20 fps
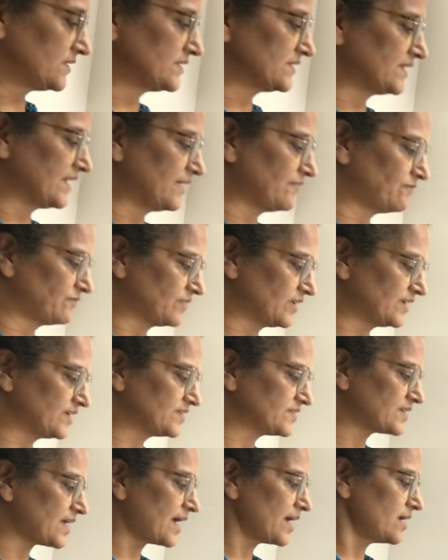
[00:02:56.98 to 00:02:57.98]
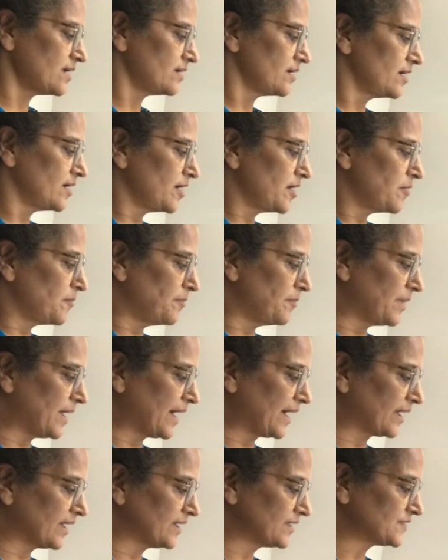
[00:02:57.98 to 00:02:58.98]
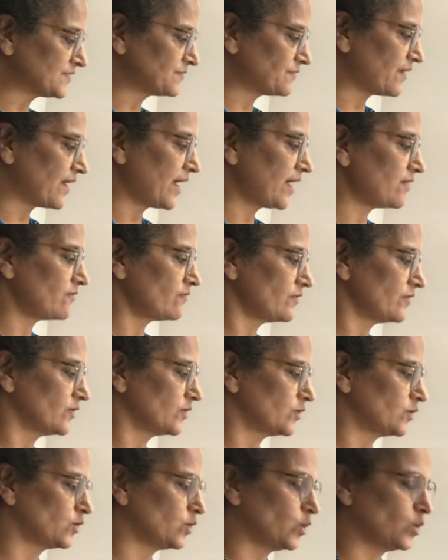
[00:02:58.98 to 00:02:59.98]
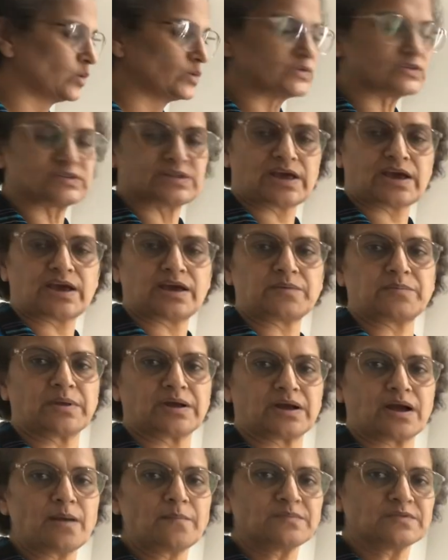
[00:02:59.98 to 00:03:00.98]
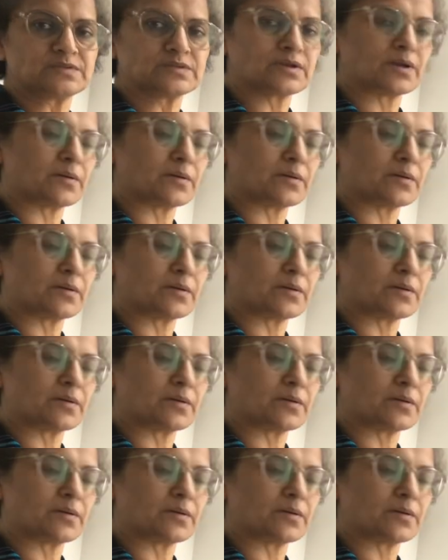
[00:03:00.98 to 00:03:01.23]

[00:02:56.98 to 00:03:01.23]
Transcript: left hand side, minus 5 goes there, becomes